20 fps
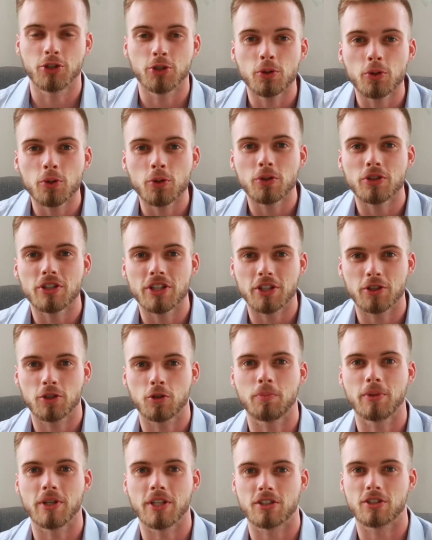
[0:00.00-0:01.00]
You need
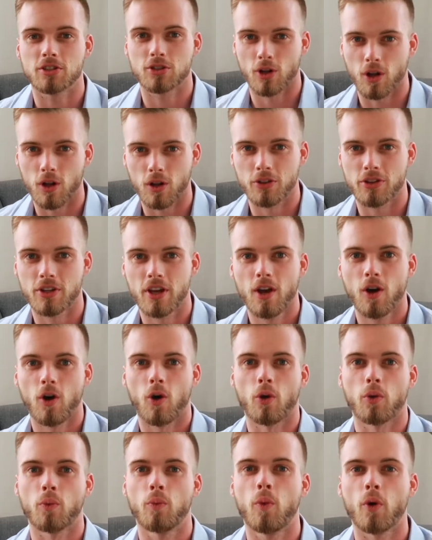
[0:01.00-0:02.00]
to be sold
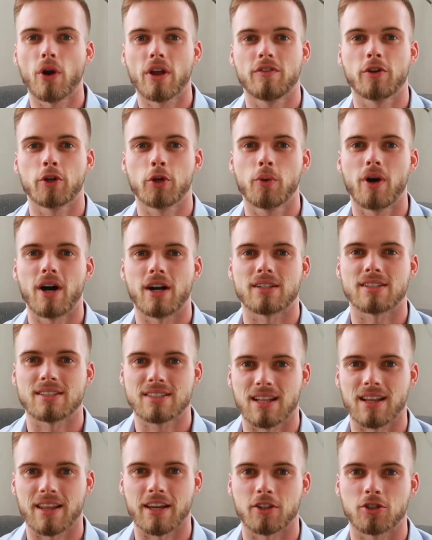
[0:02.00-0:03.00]
on whatever you are
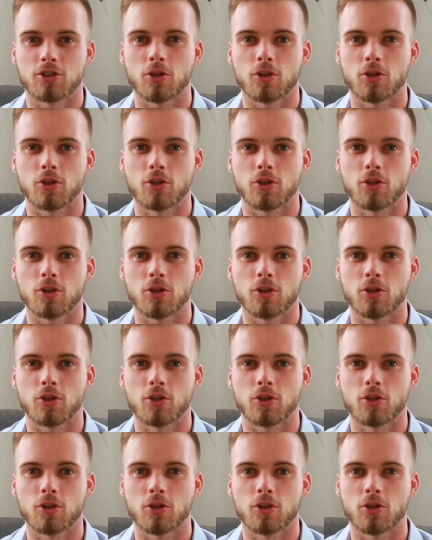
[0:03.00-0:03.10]
selling.